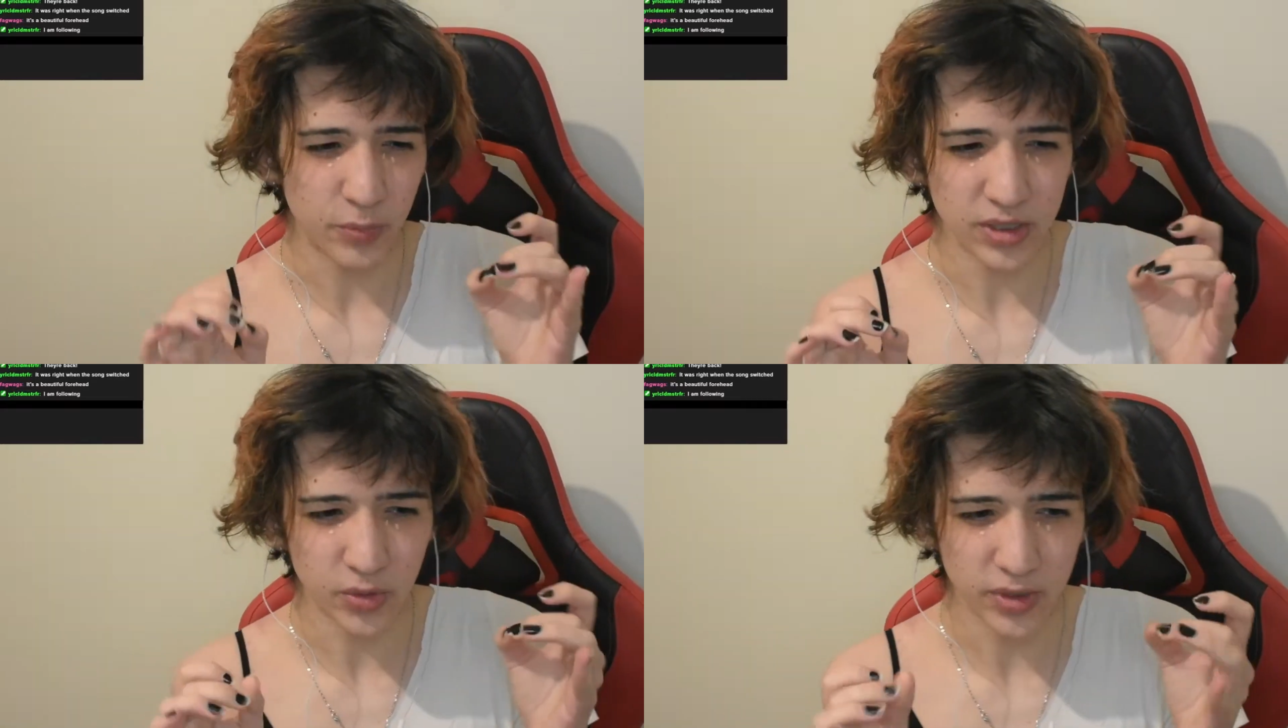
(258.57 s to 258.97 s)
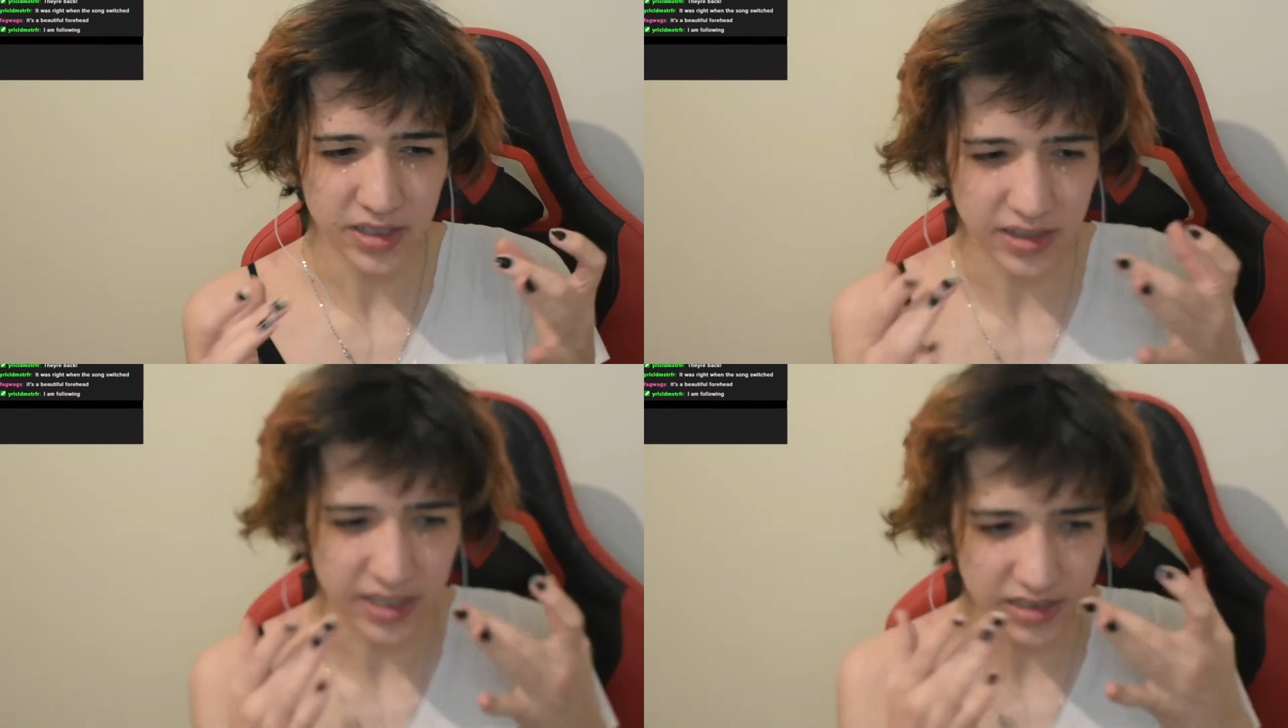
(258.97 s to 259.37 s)
we don't really
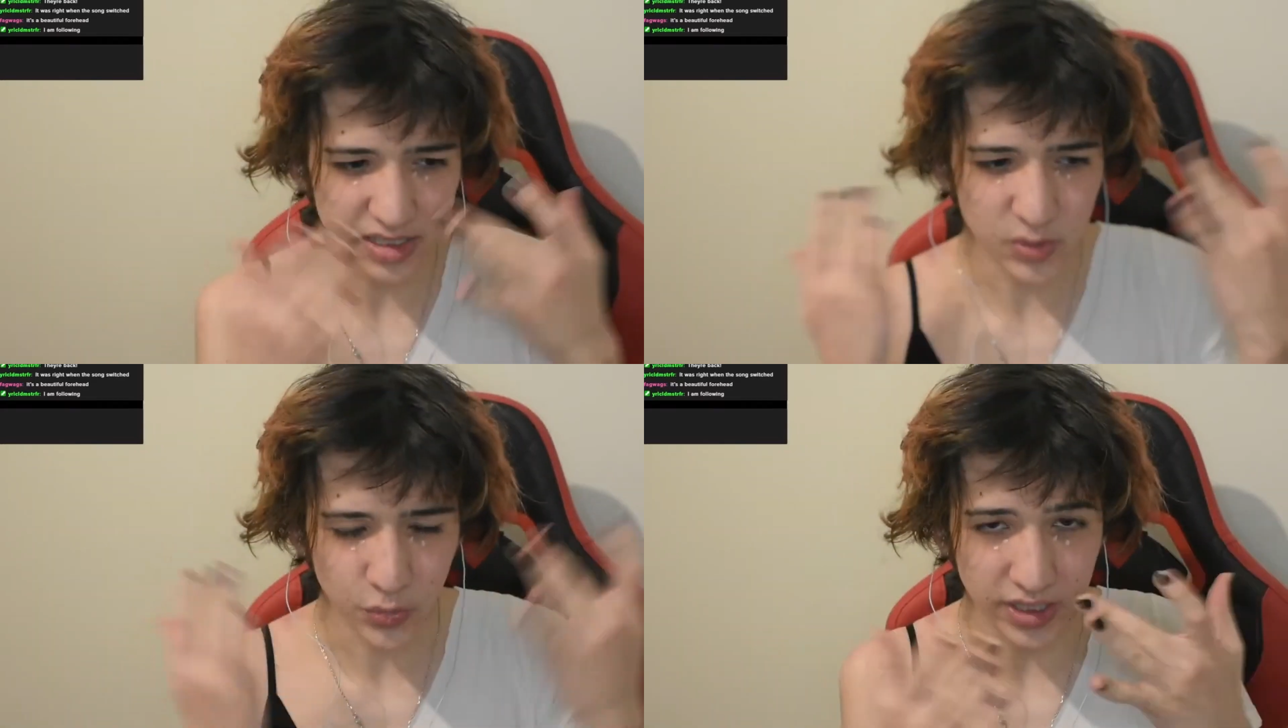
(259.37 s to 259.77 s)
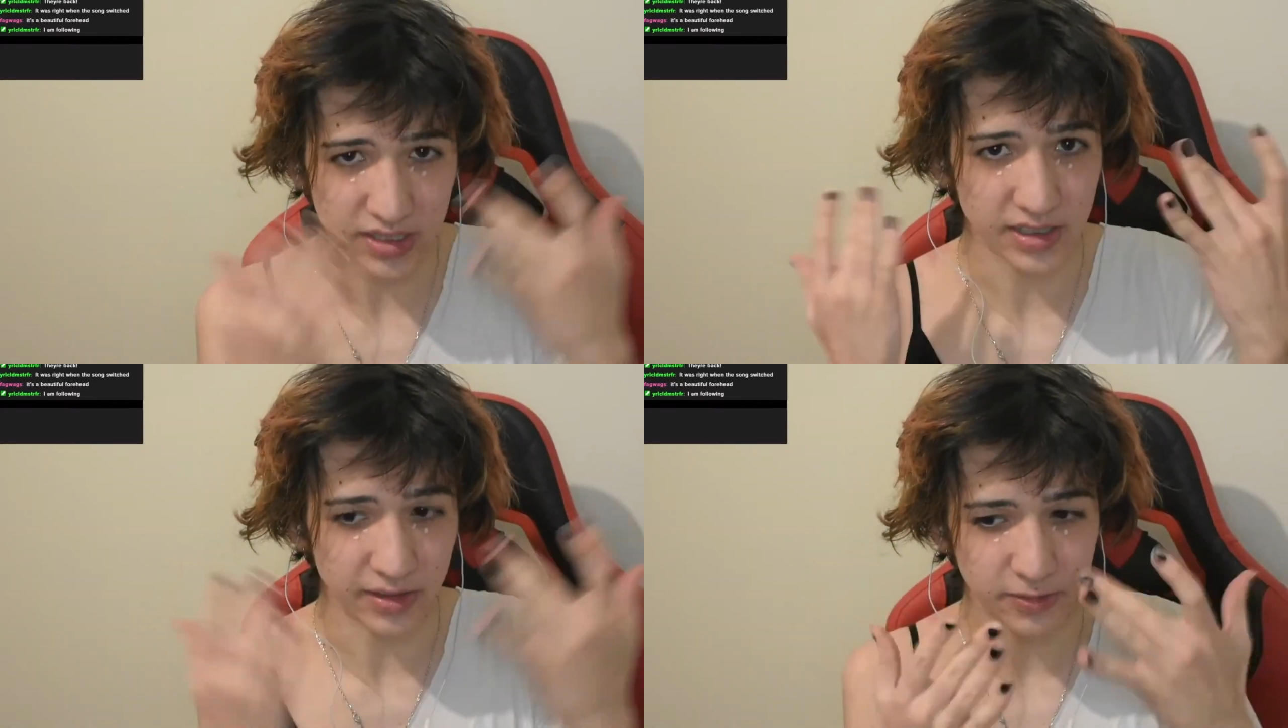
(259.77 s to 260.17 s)
like spread
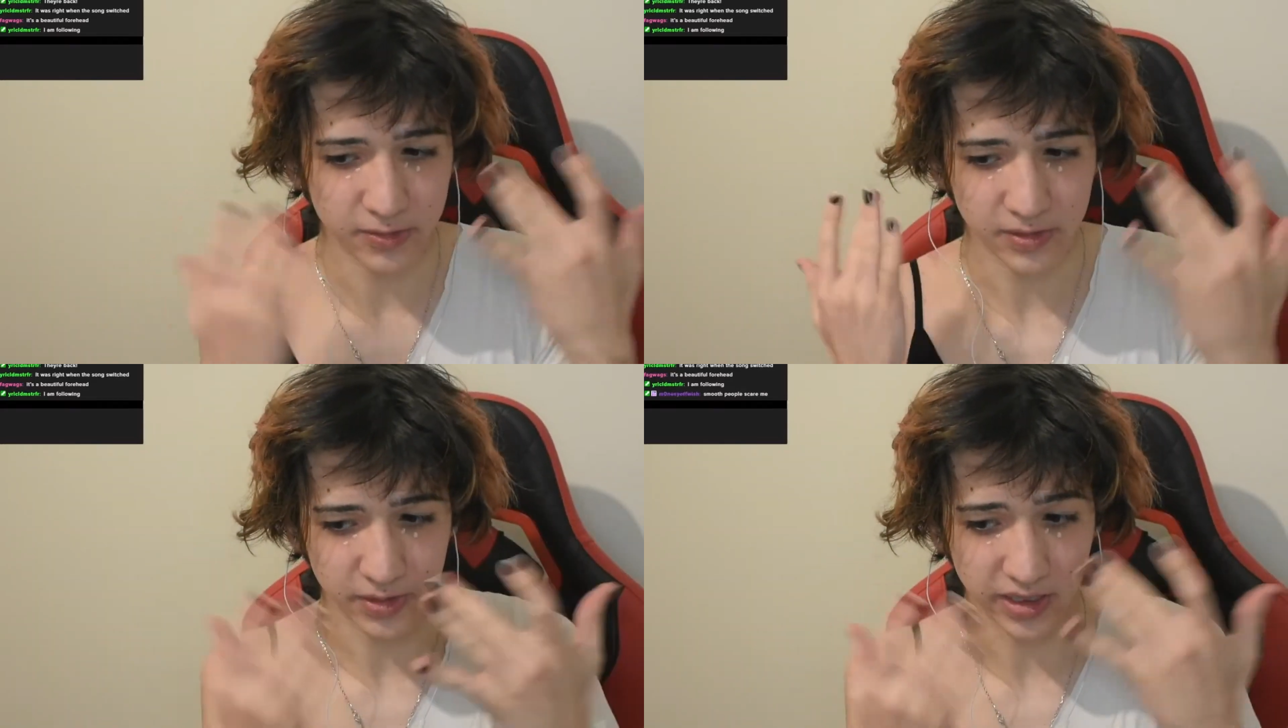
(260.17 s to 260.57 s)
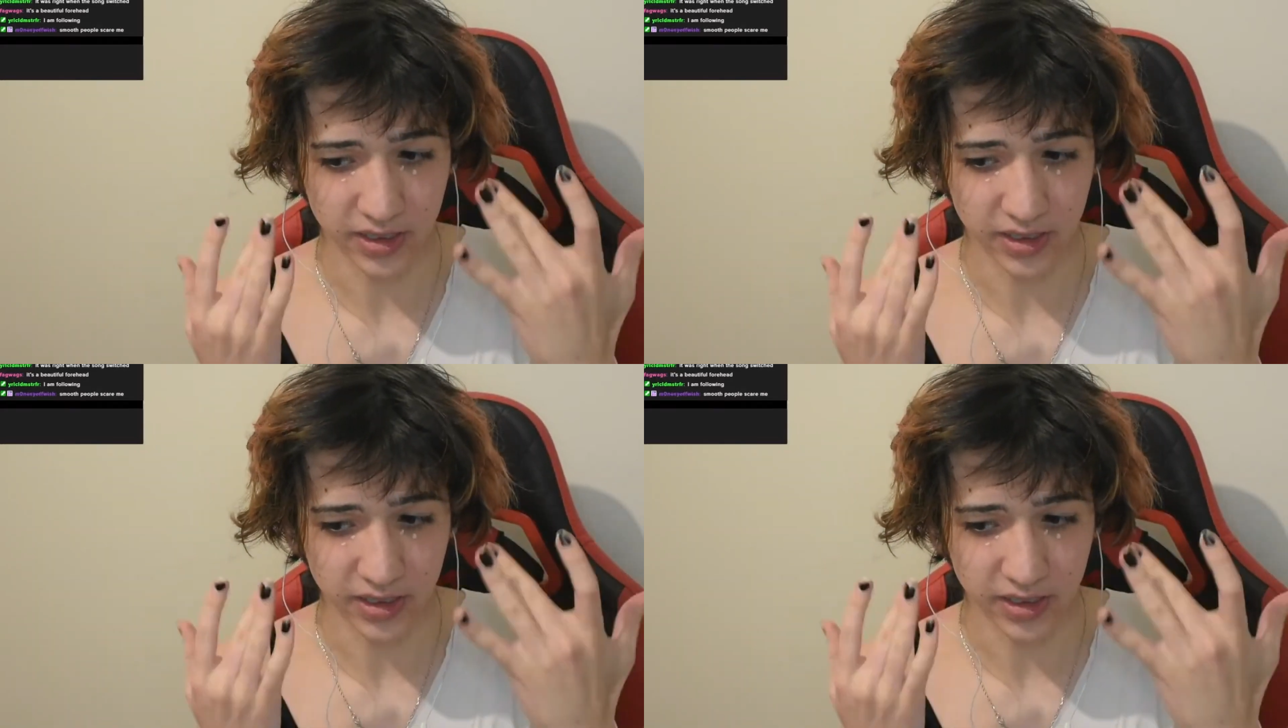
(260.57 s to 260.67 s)
stuff, right?